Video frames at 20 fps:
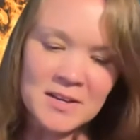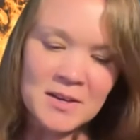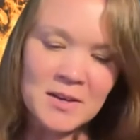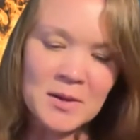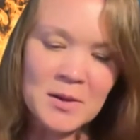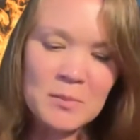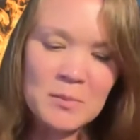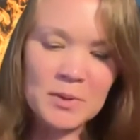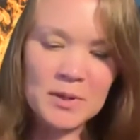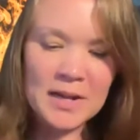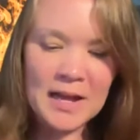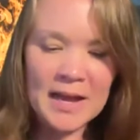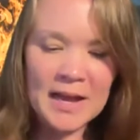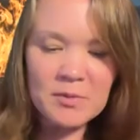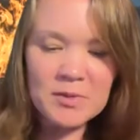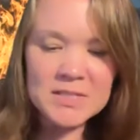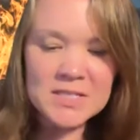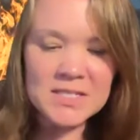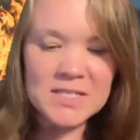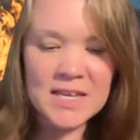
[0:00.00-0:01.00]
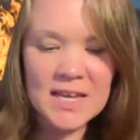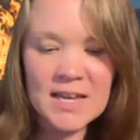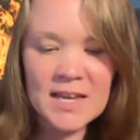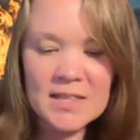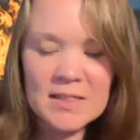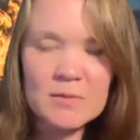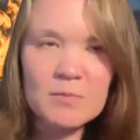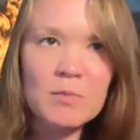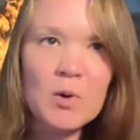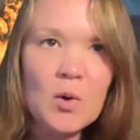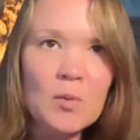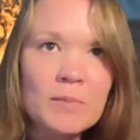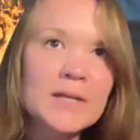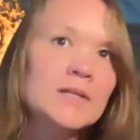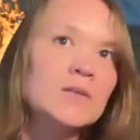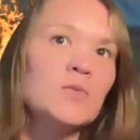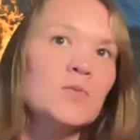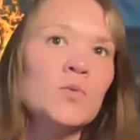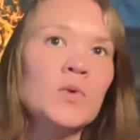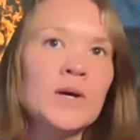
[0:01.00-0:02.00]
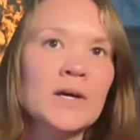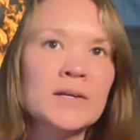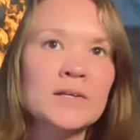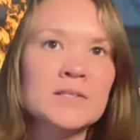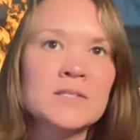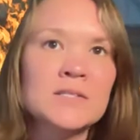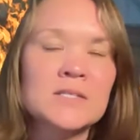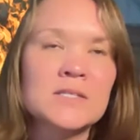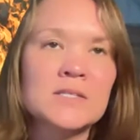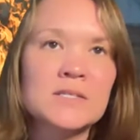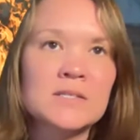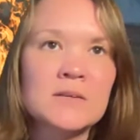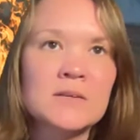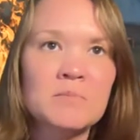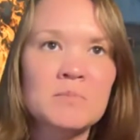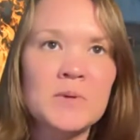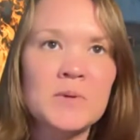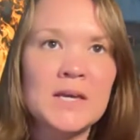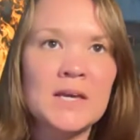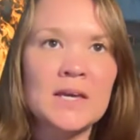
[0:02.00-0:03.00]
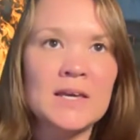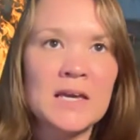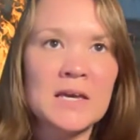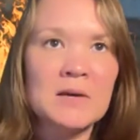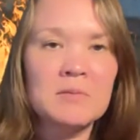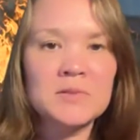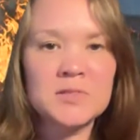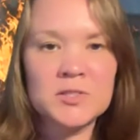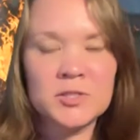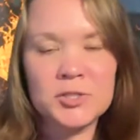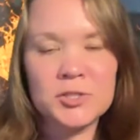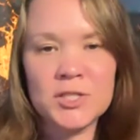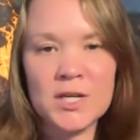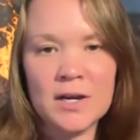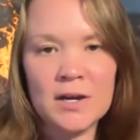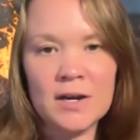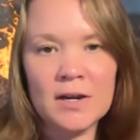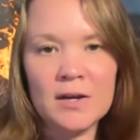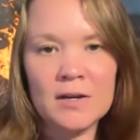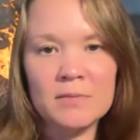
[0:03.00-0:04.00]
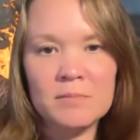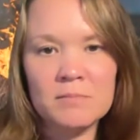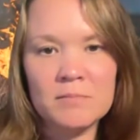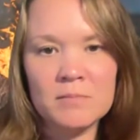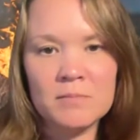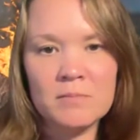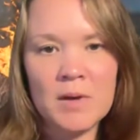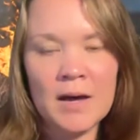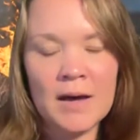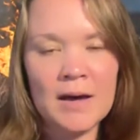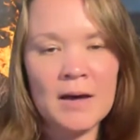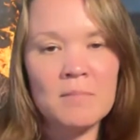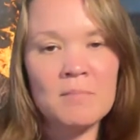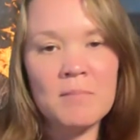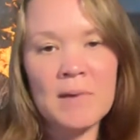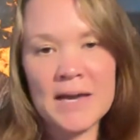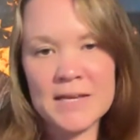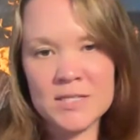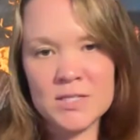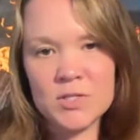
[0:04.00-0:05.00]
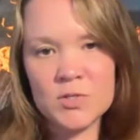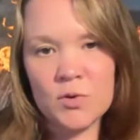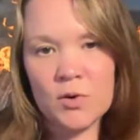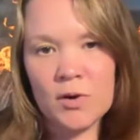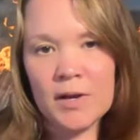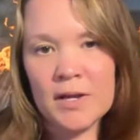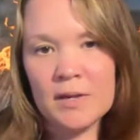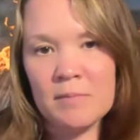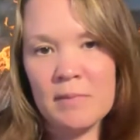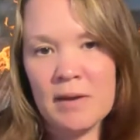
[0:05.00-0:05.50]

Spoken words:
But I would say the moment was being able to share my story, my